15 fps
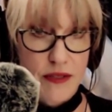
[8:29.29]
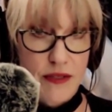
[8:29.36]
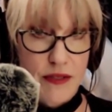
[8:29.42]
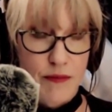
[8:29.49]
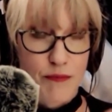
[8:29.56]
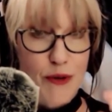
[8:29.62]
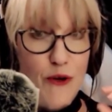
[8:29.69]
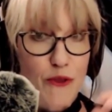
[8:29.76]

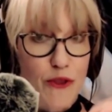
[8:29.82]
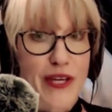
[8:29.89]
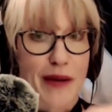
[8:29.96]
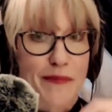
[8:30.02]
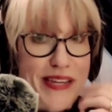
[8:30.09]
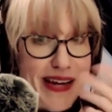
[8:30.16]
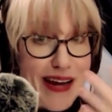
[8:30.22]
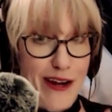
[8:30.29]
both
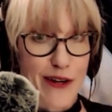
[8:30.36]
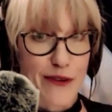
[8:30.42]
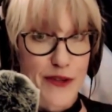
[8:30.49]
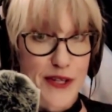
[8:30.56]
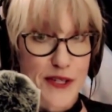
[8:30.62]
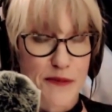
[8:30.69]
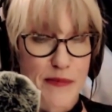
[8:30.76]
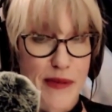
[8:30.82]
coming out of
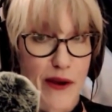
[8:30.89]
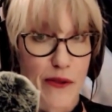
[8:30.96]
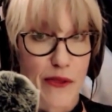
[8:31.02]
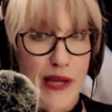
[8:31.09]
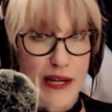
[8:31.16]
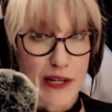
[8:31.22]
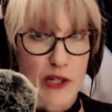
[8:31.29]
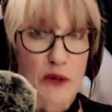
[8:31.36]
his mouth
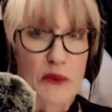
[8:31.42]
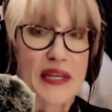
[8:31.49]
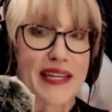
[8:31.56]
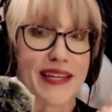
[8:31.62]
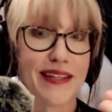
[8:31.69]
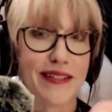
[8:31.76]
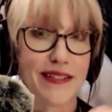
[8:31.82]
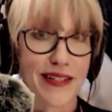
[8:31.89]
and going
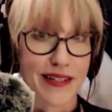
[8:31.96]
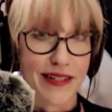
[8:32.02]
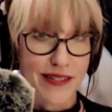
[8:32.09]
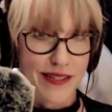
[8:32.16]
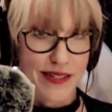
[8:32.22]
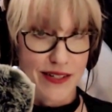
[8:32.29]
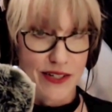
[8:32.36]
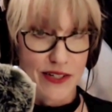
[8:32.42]
into his
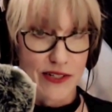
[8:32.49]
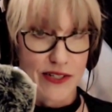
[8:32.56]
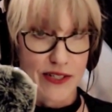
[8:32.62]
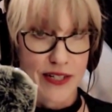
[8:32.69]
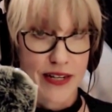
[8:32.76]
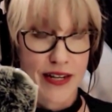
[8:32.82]
ears,